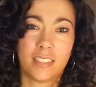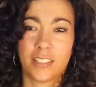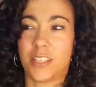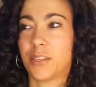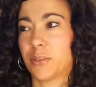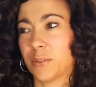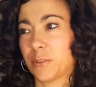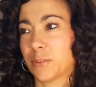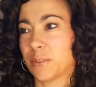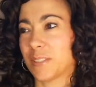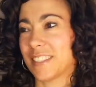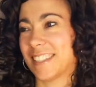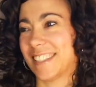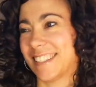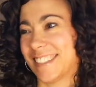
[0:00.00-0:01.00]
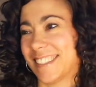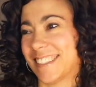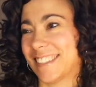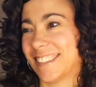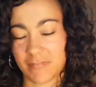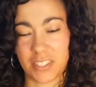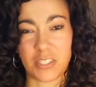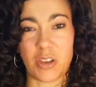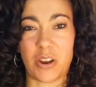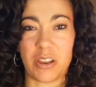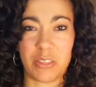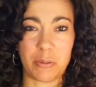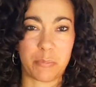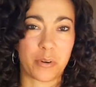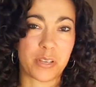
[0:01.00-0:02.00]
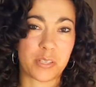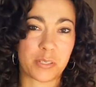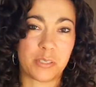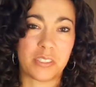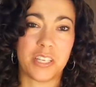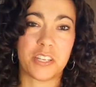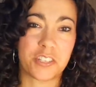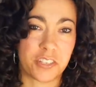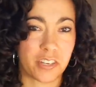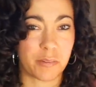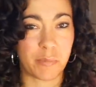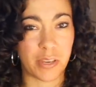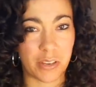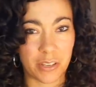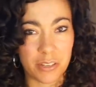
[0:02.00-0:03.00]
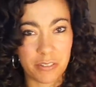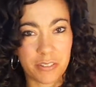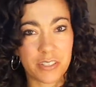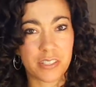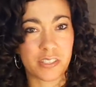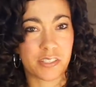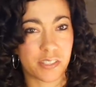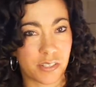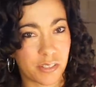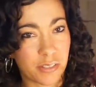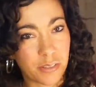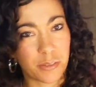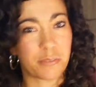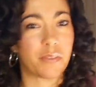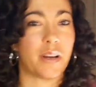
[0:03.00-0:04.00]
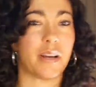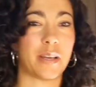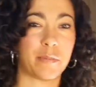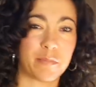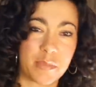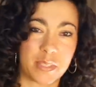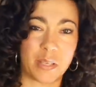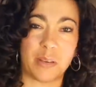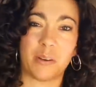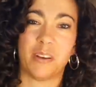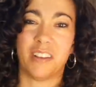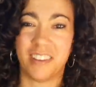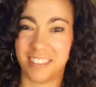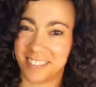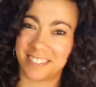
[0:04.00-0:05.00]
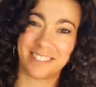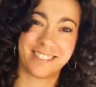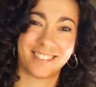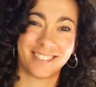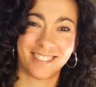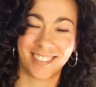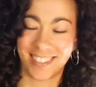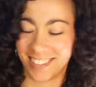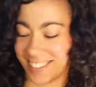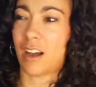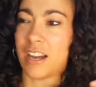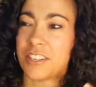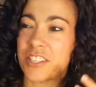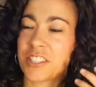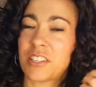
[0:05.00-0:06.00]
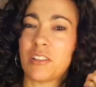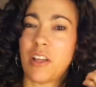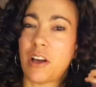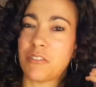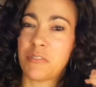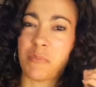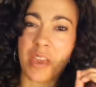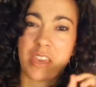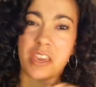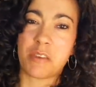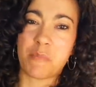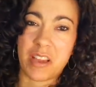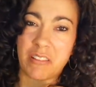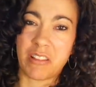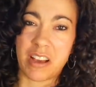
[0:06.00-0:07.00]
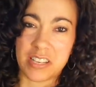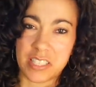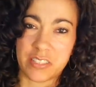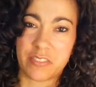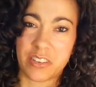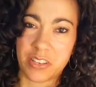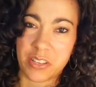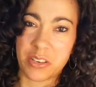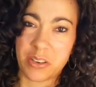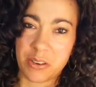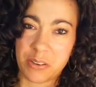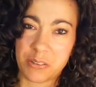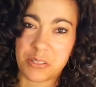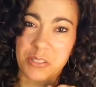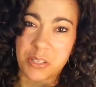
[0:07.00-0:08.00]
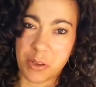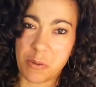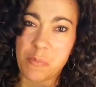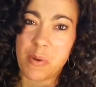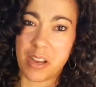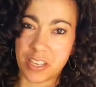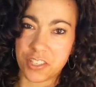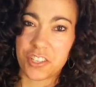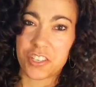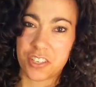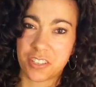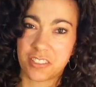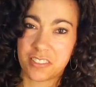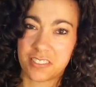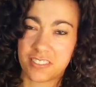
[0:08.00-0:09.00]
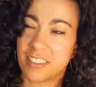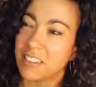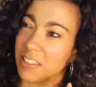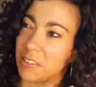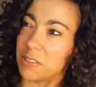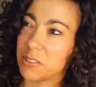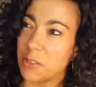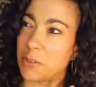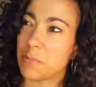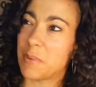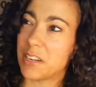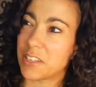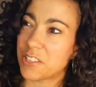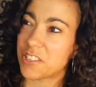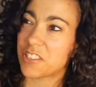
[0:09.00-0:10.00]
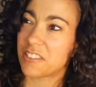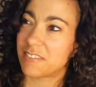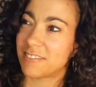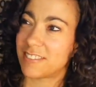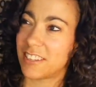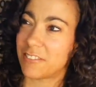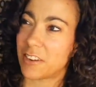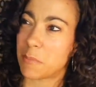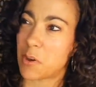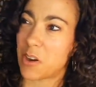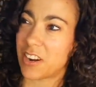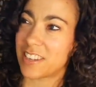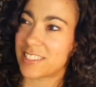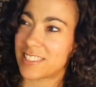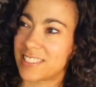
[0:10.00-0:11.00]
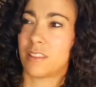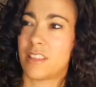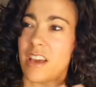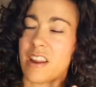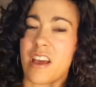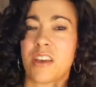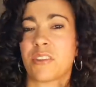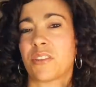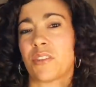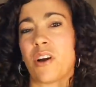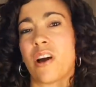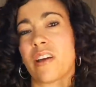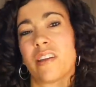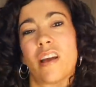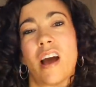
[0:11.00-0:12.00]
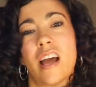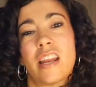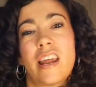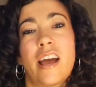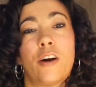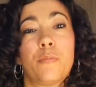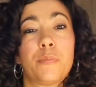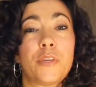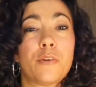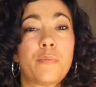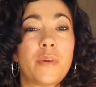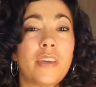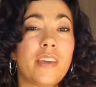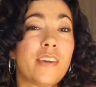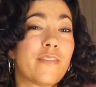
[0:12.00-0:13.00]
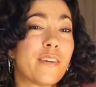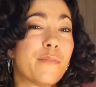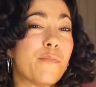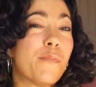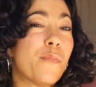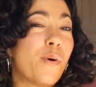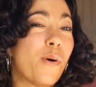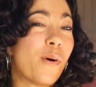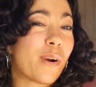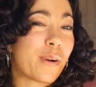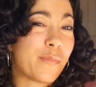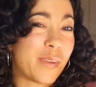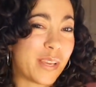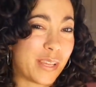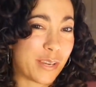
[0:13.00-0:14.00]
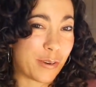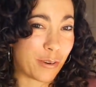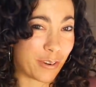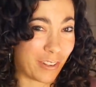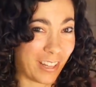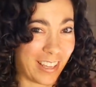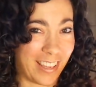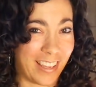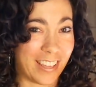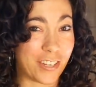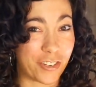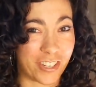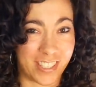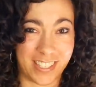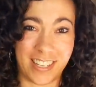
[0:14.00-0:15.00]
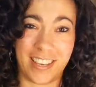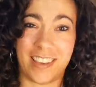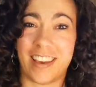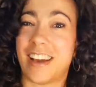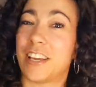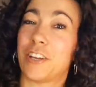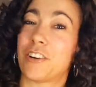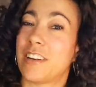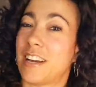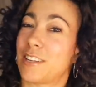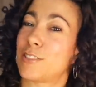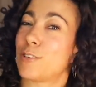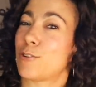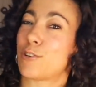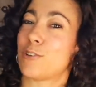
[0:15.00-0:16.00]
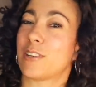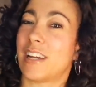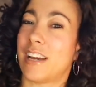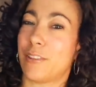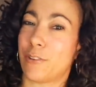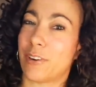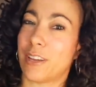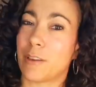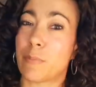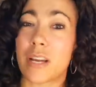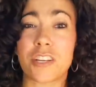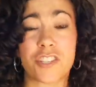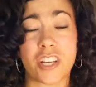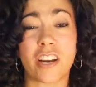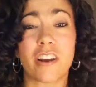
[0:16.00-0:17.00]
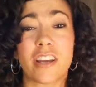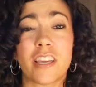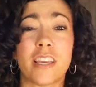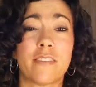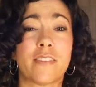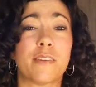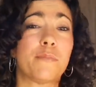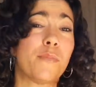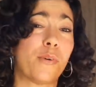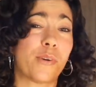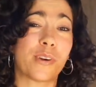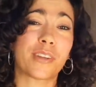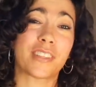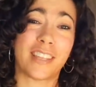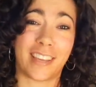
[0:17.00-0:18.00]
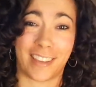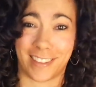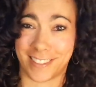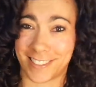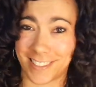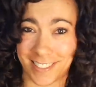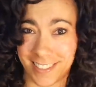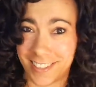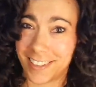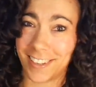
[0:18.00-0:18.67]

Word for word: You. Sorry, the preschool teacher and me couldn't resist the rhyme, so. I just loved making my last video so much, a little too much, if I'm honest, that I thought I'd help you be even more mediocrely interesting at your next social gathering by sharing even more things